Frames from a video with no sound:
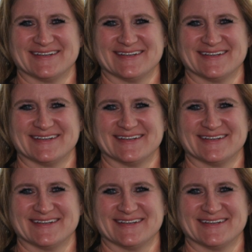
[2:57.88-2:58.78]

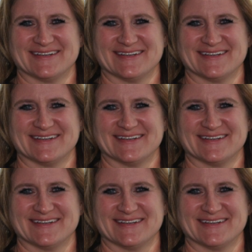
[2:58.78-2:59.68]

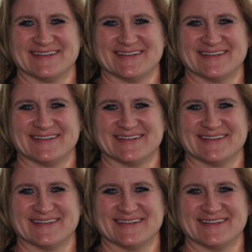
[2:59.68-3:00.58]

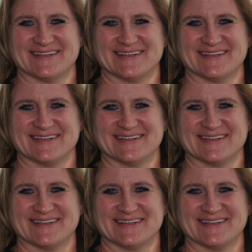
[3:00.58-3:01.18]
The face doesn't move, so there is nothing to read.